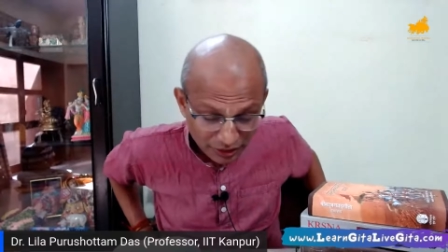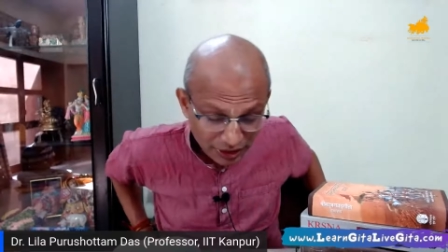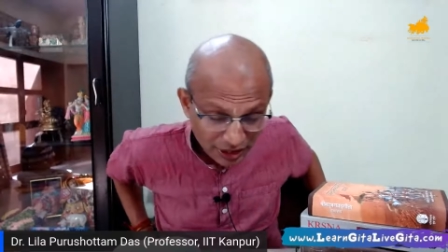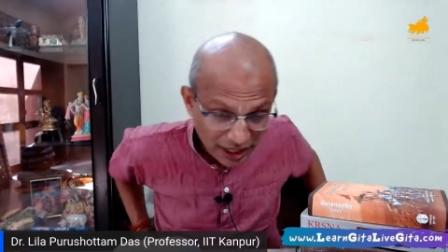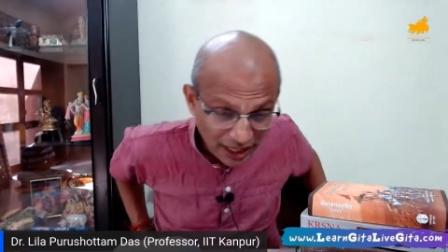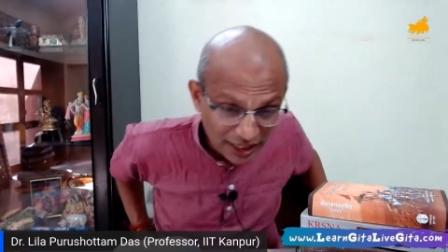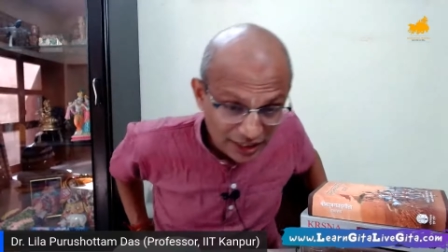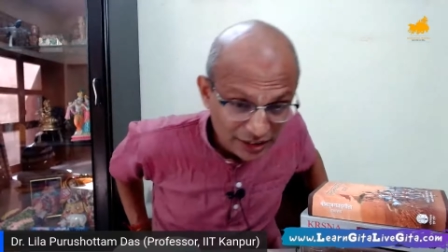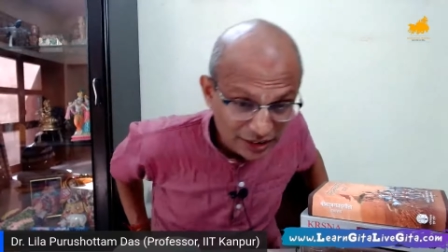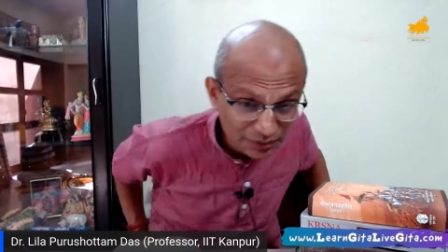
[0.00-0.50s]

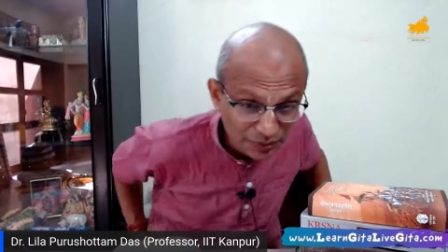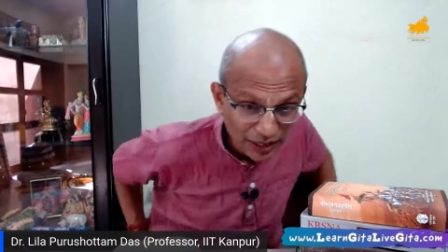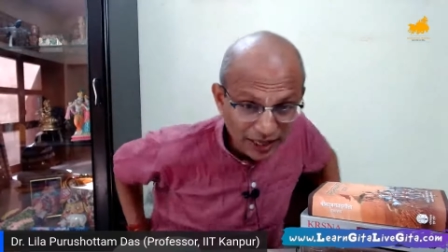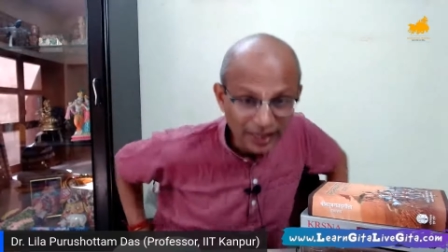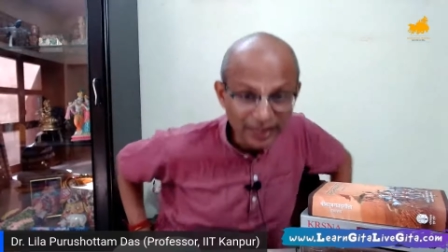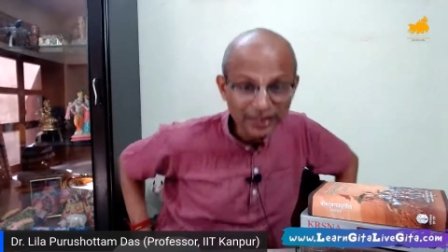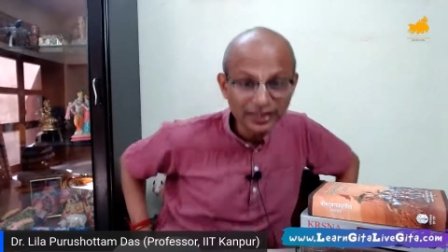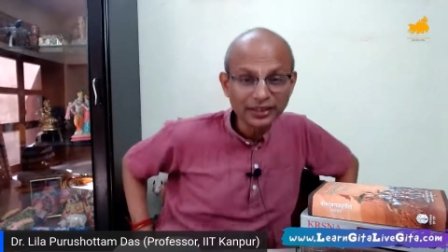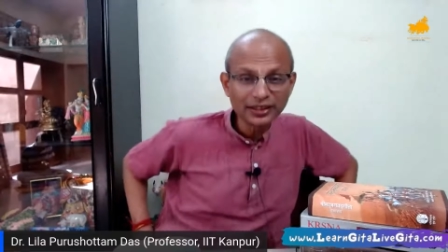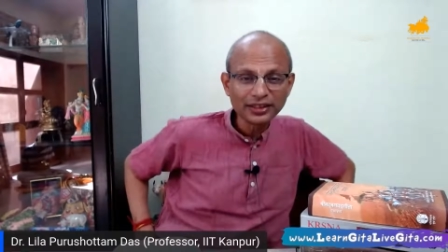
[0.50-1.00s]

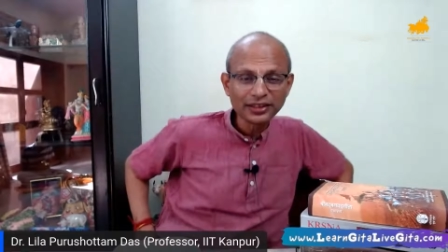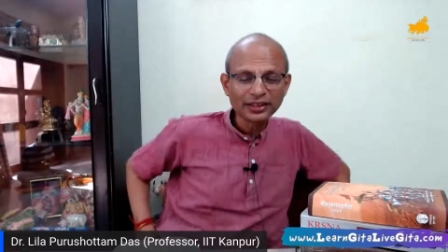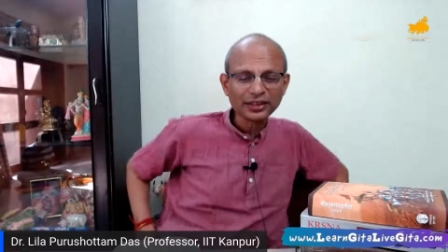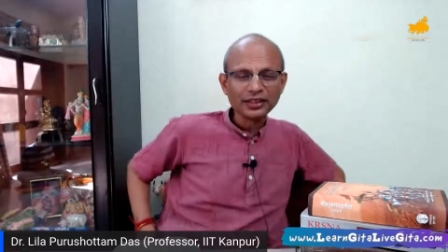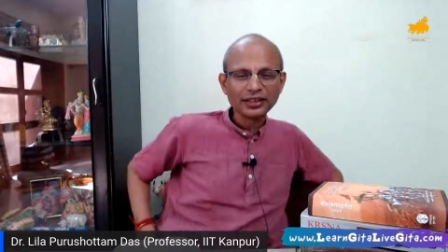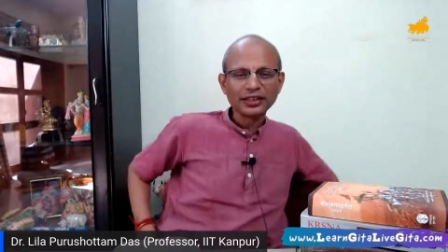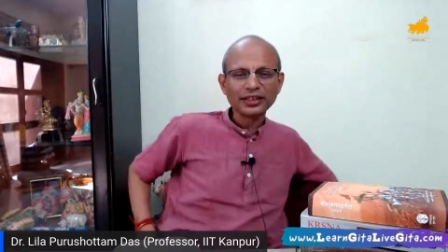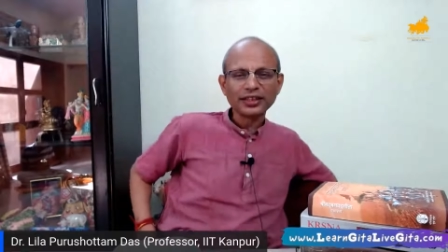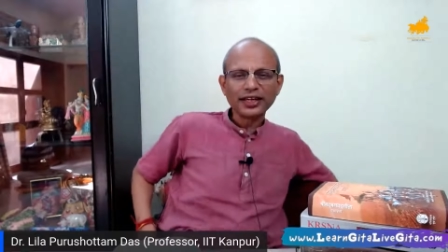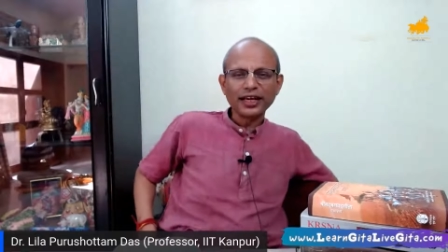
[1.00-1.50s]
husband
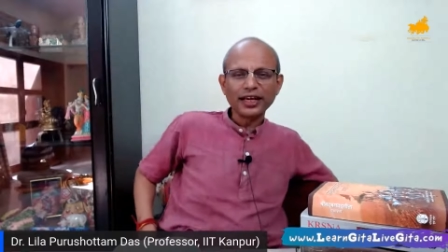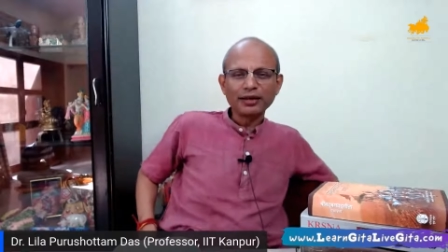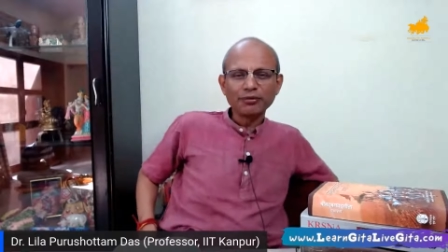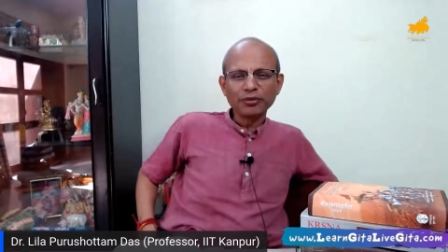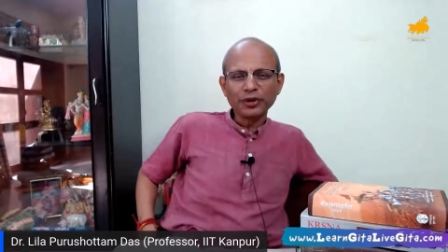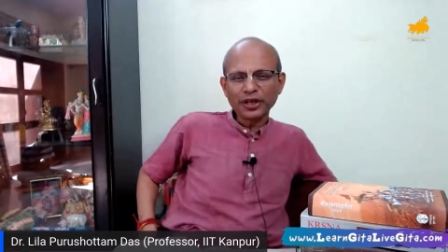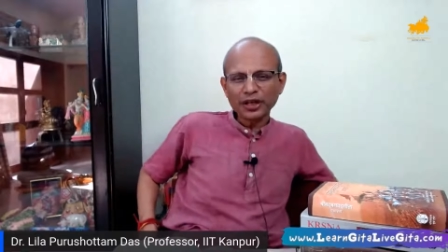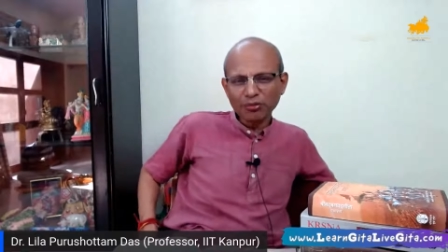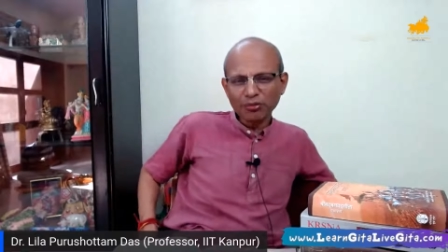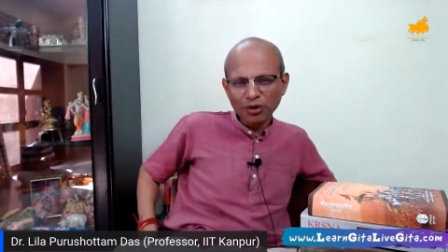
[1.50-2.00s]
can
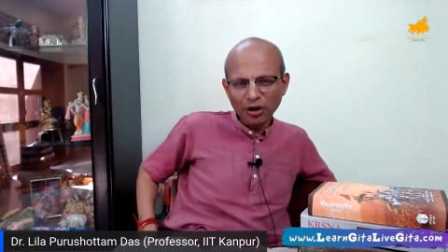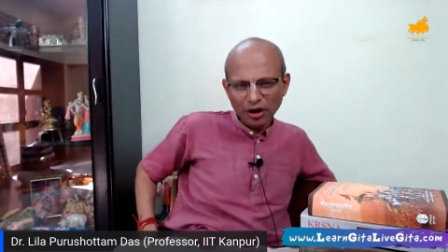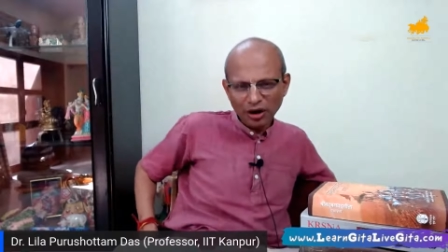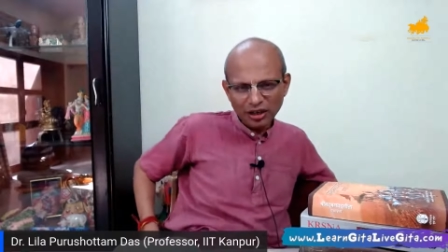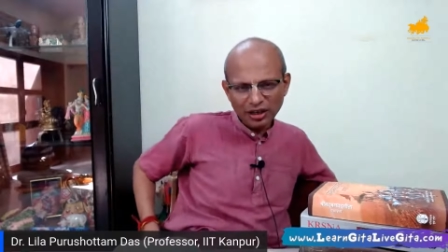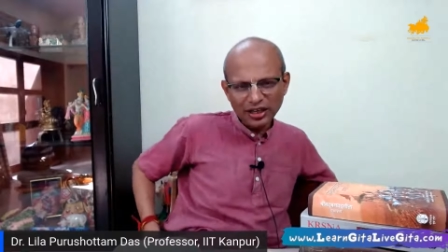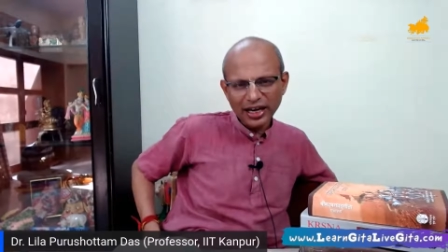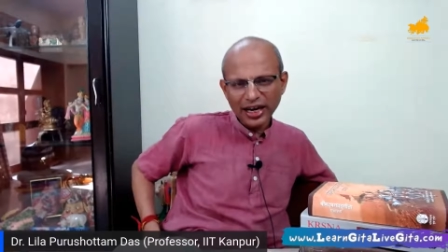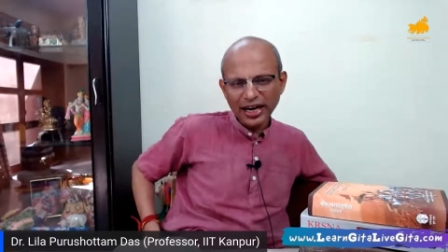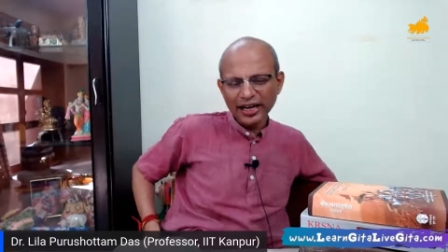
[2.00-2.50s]
become
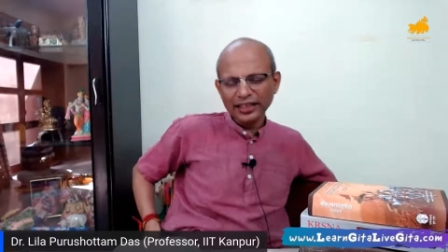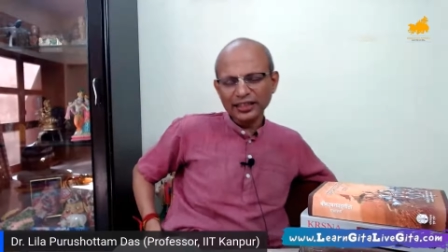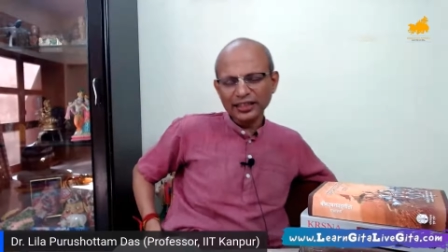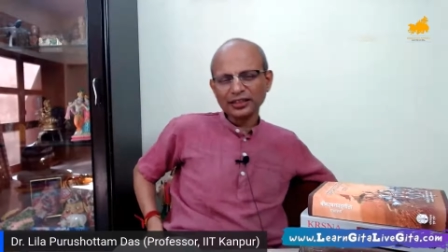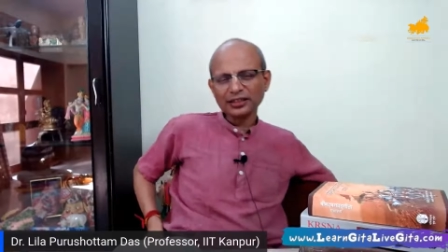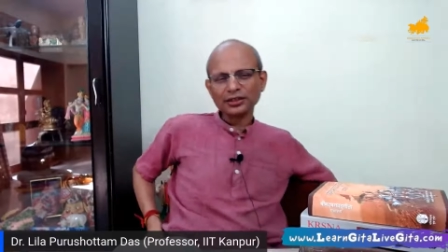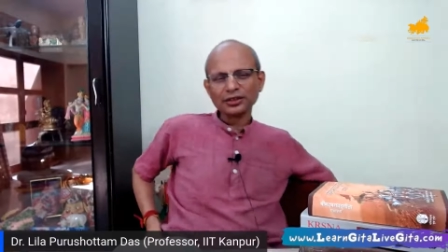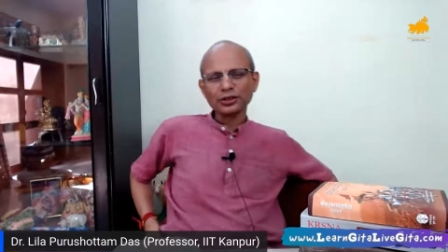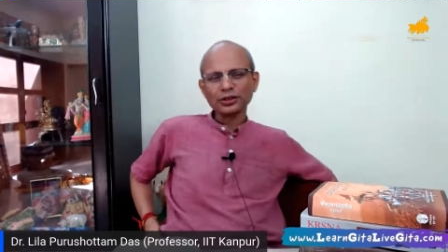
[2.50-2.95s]
all right